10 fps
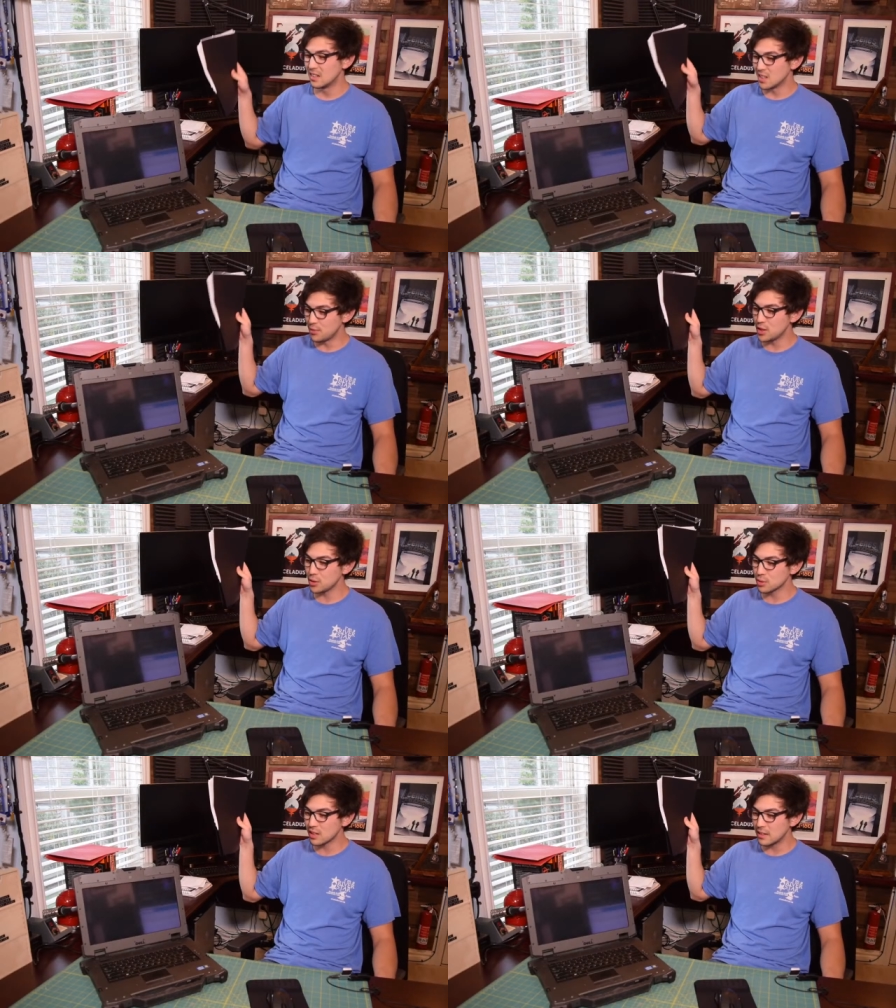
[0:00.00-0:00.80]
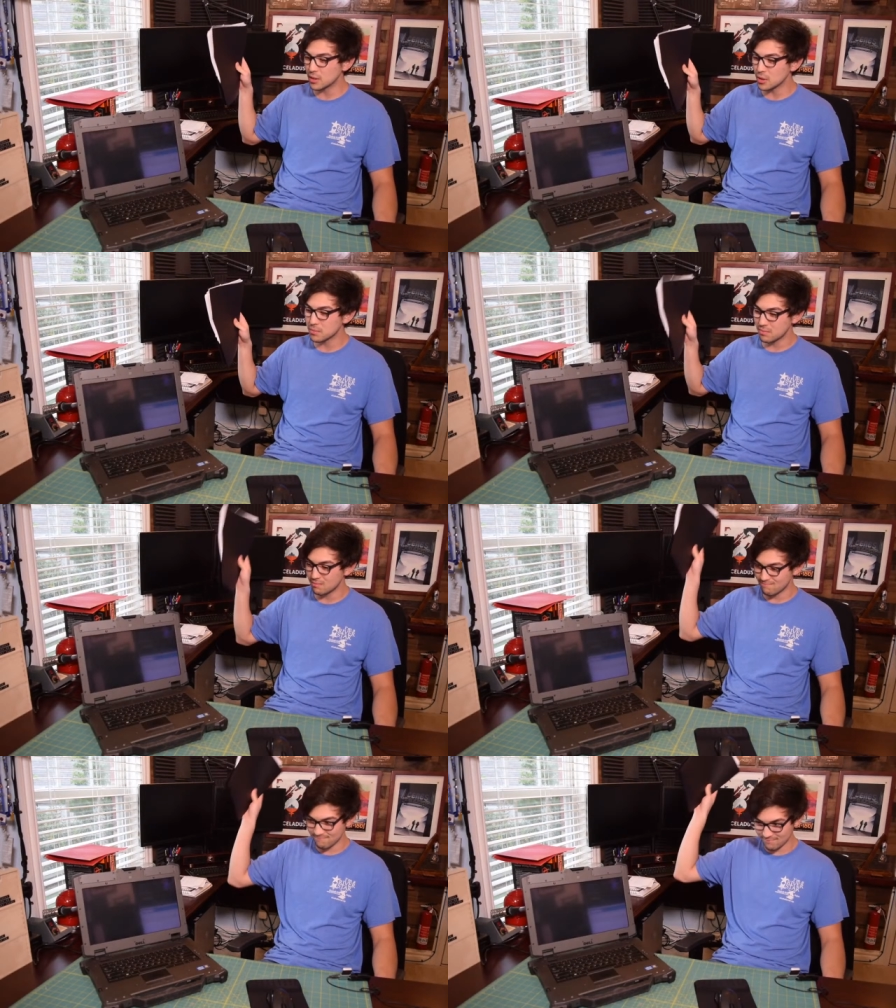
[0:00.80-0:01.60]
The video title,
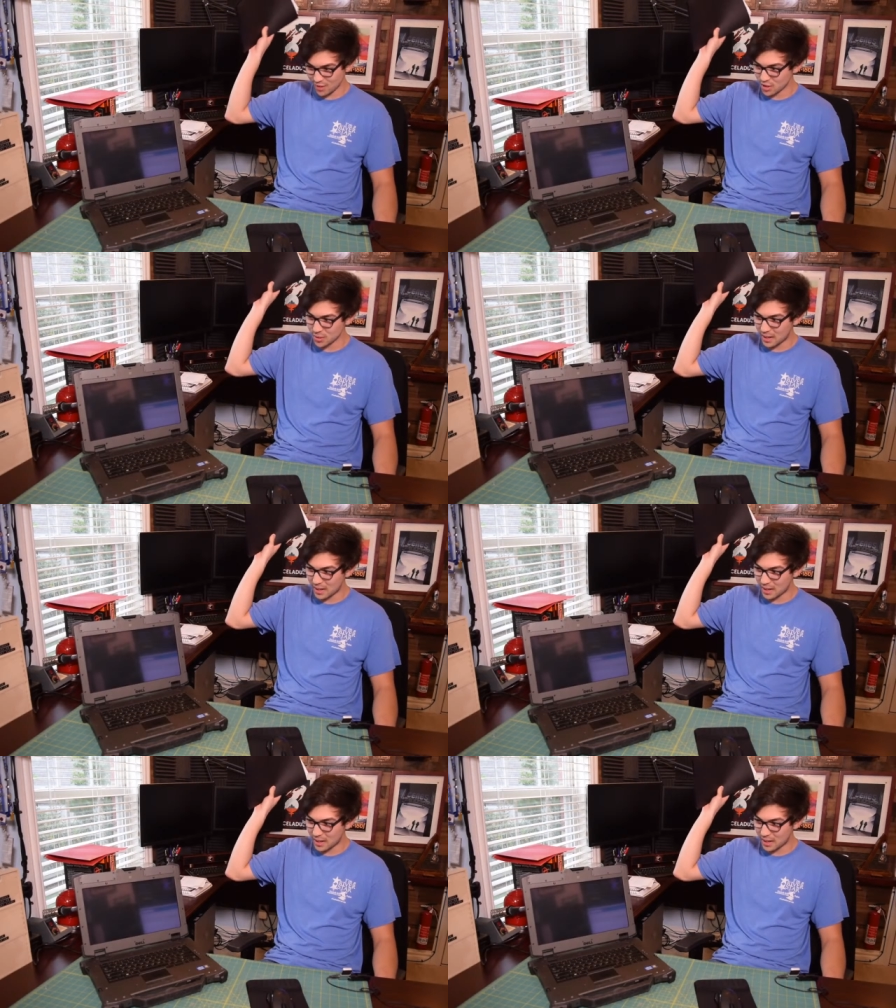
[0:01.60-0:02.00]
you know,